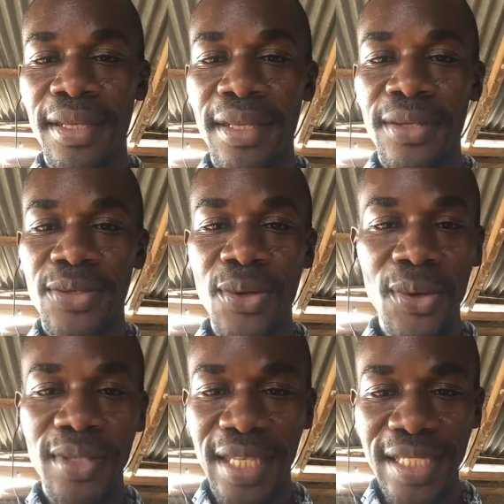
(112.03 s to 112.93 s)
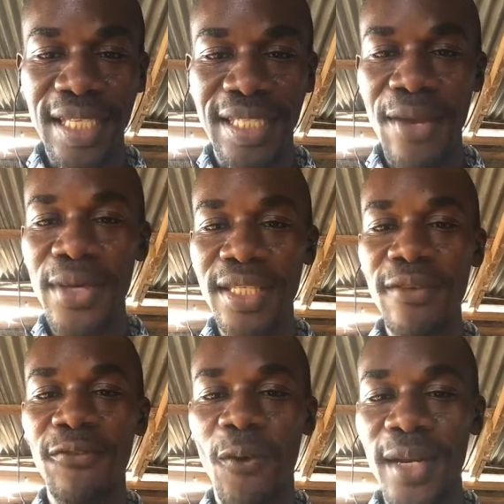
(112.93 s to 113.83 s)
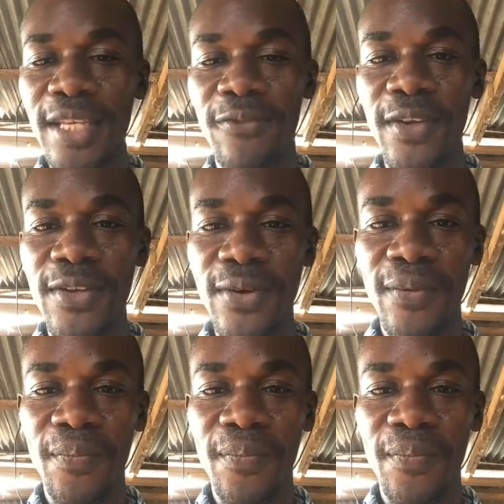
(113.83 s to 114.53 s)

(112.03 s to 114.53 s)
So this is the reason for this video.